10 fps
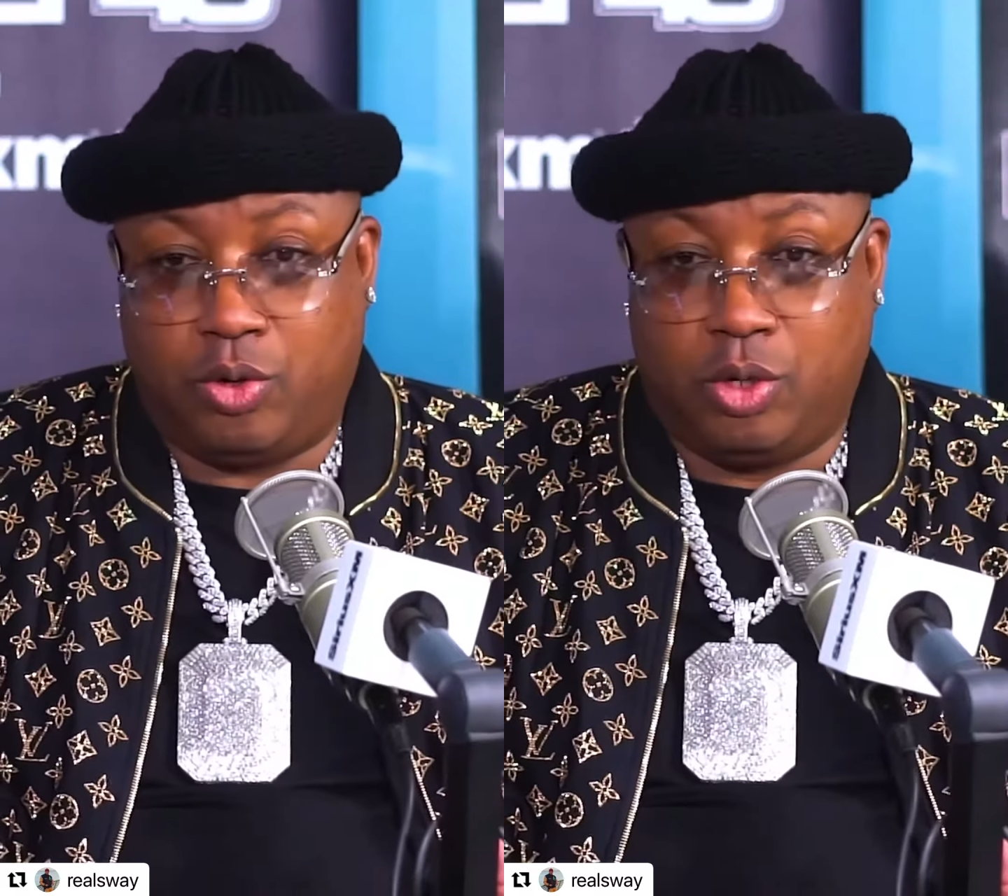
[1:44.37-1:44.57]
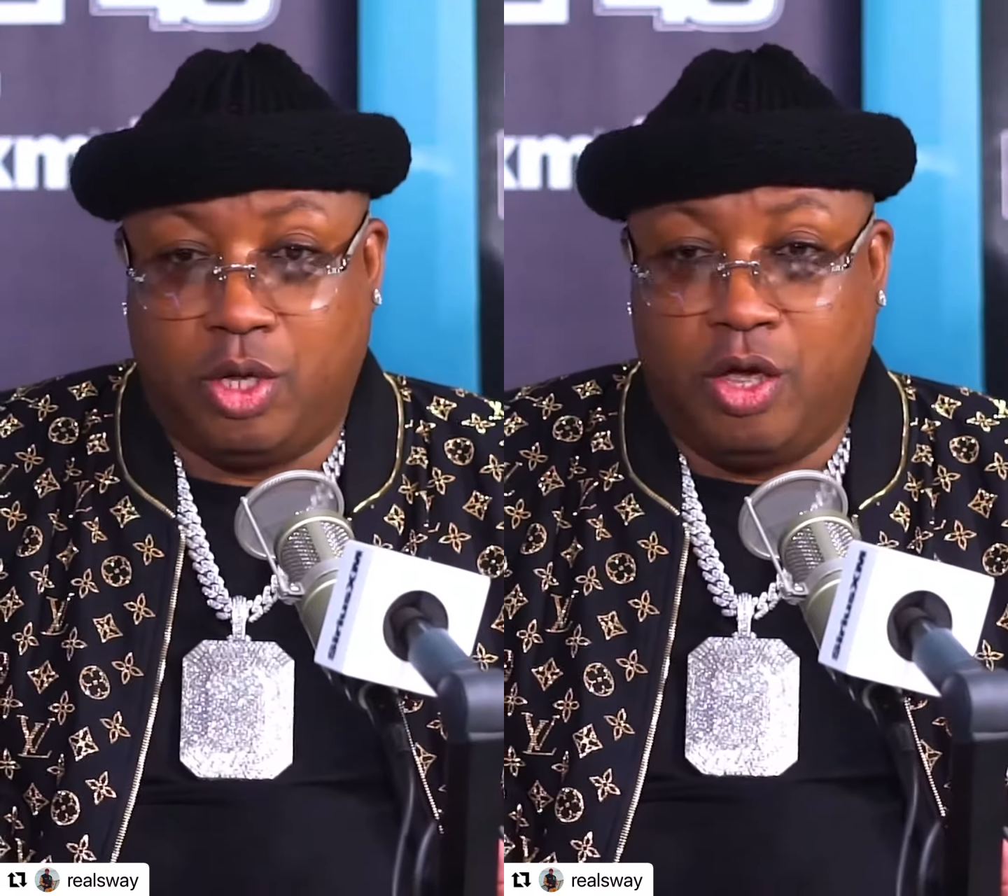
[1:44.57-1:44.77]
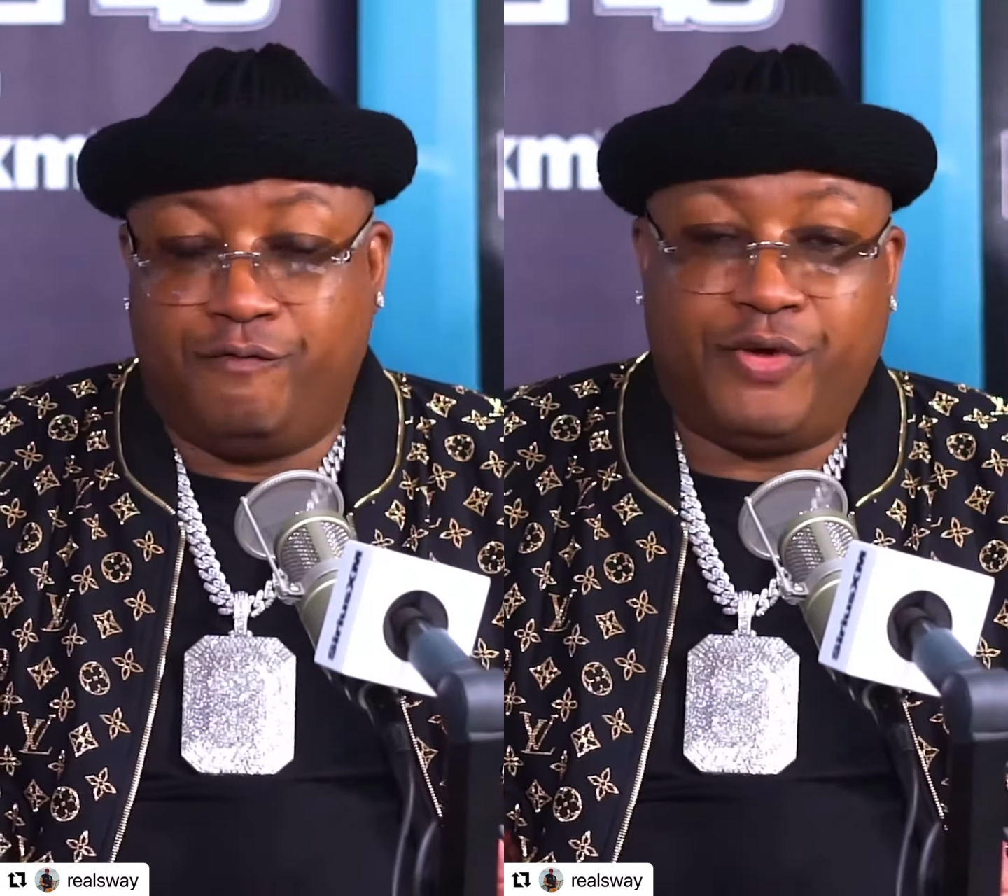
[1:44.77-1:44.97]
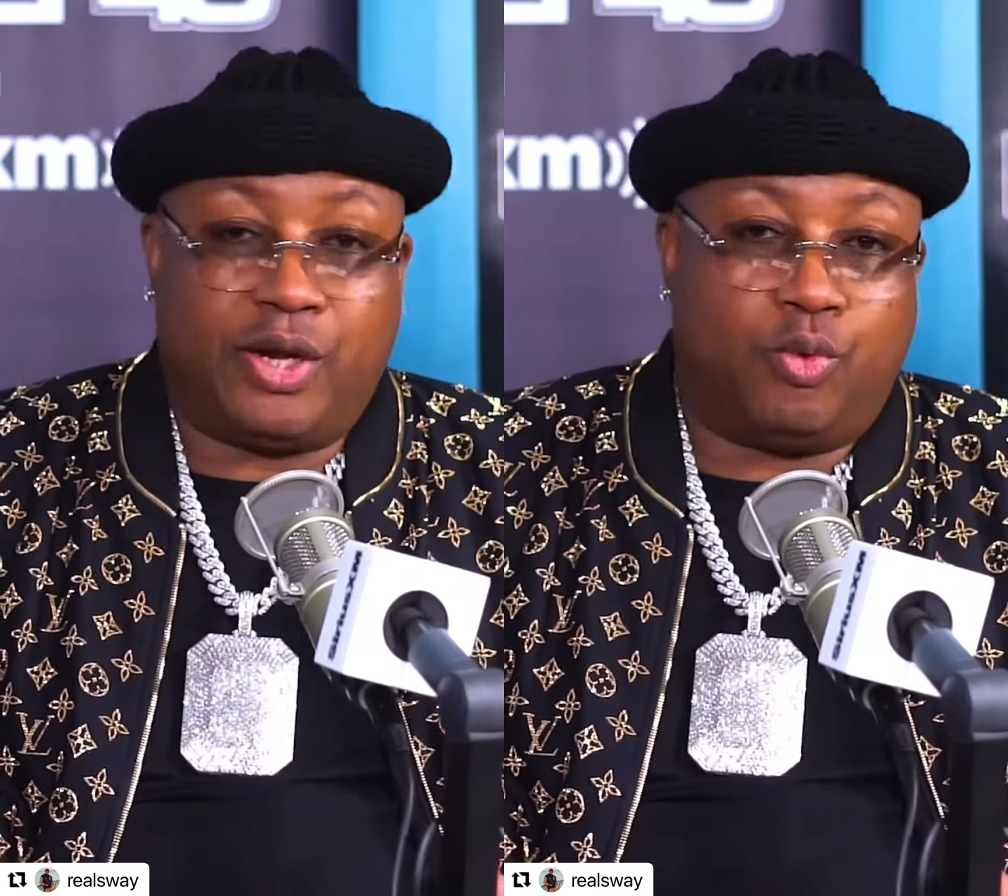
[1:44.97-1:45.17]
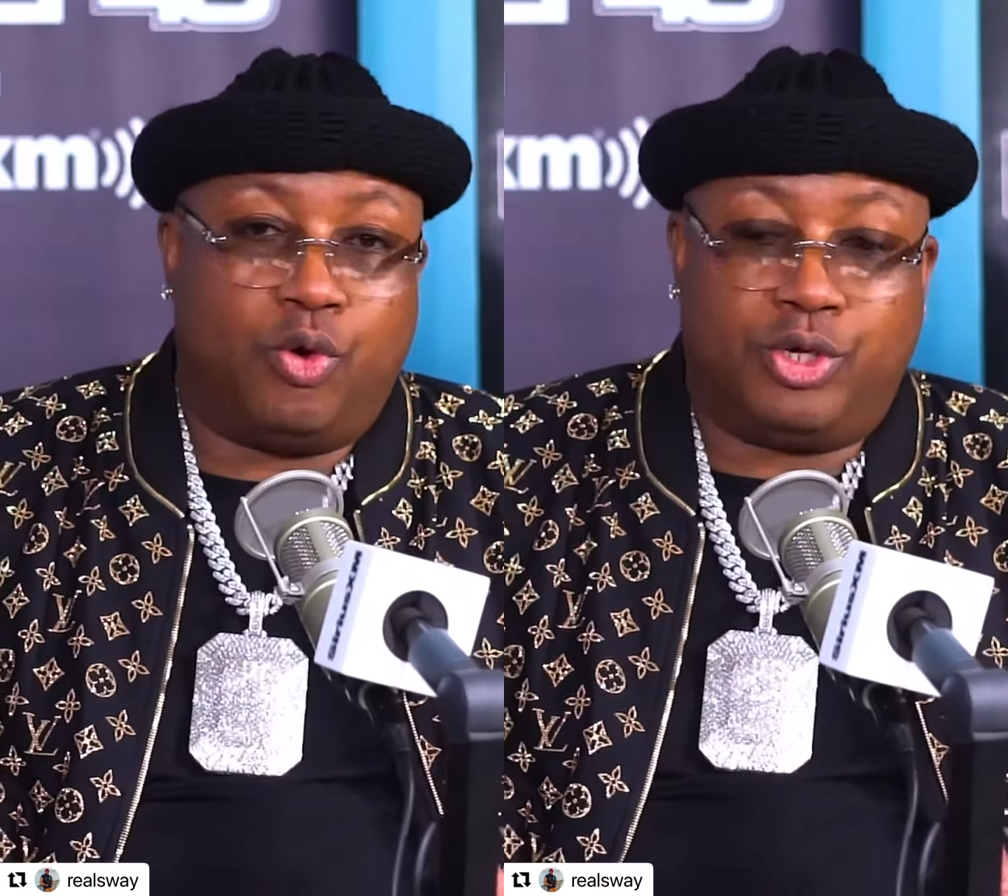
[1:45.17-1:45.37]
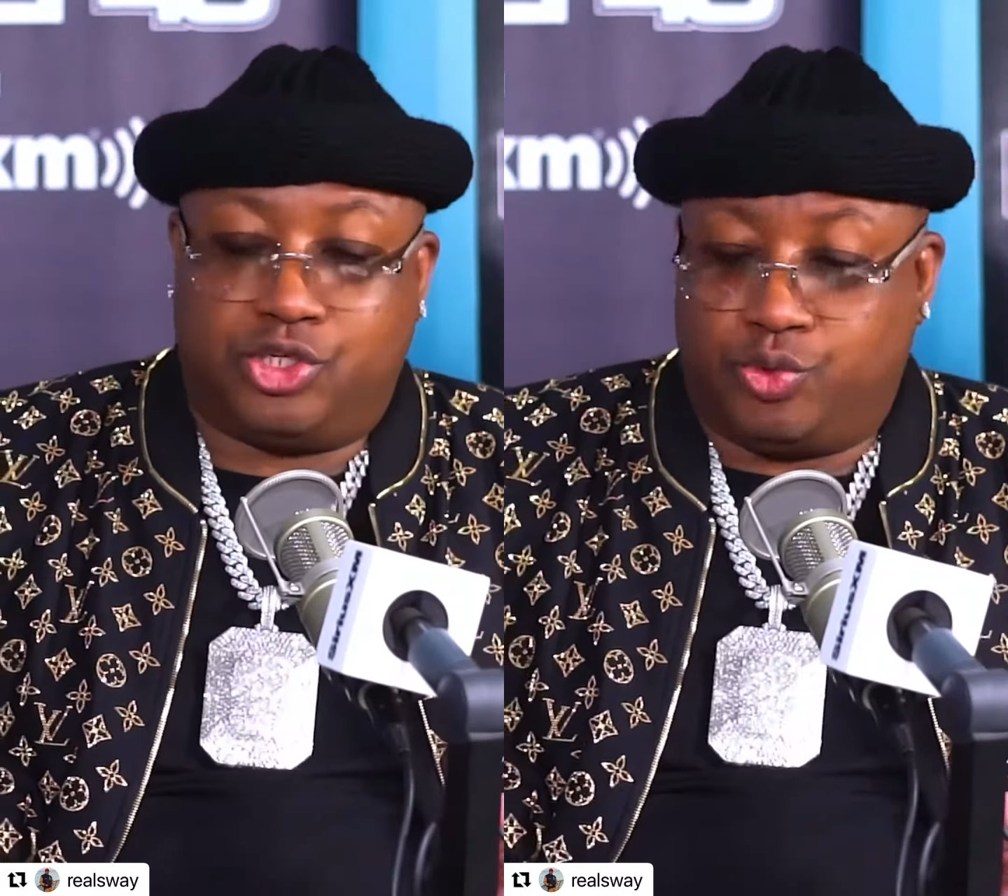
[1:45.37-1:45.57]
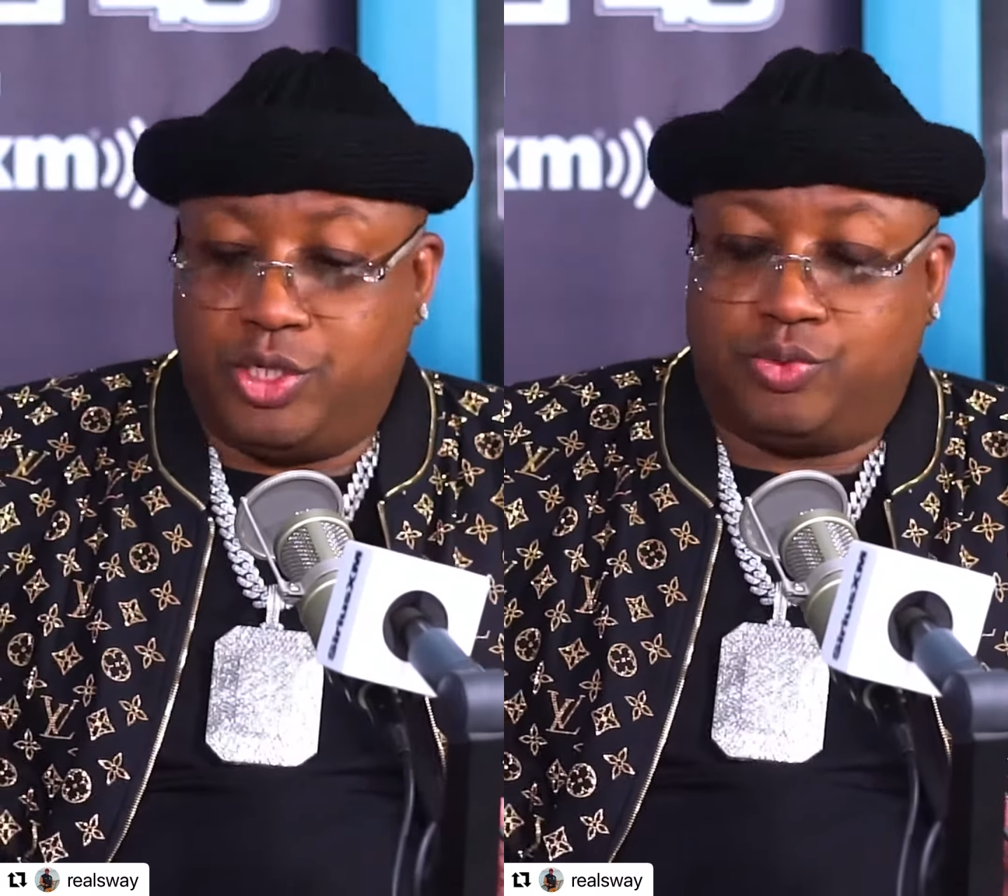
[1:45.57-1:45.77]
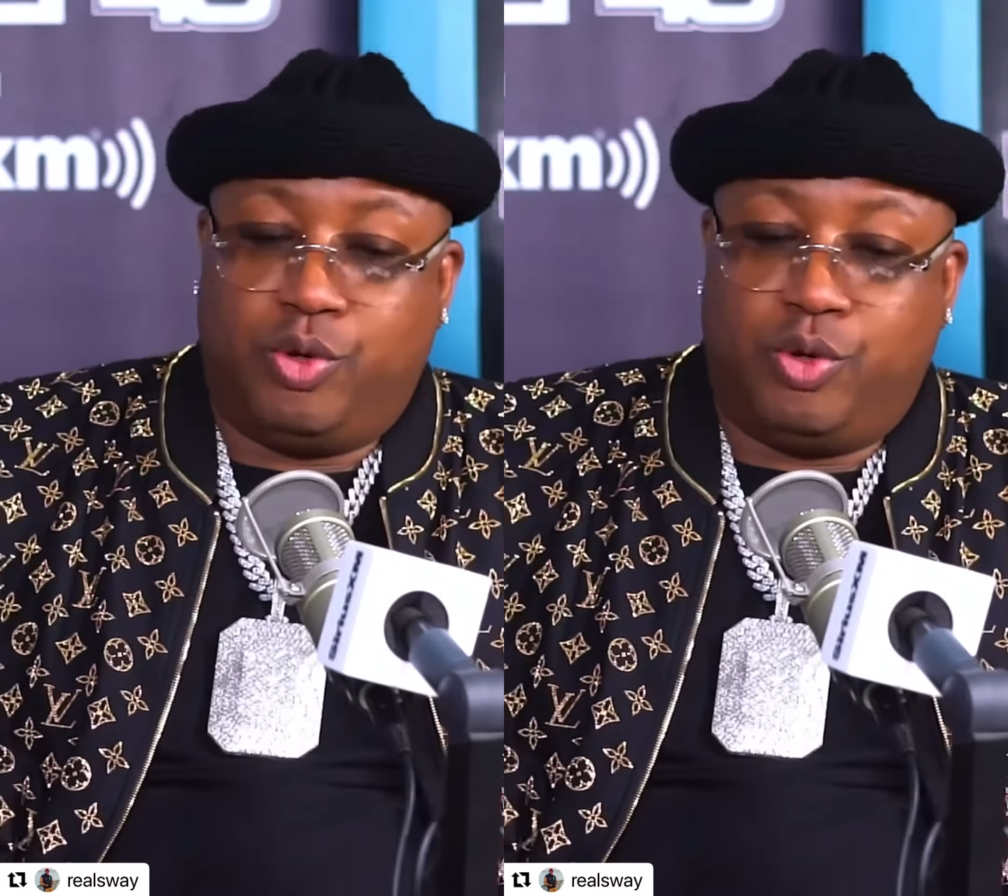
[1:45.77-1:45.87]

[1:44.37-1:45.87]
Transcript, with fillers: Uh-huh. Federal on the streets.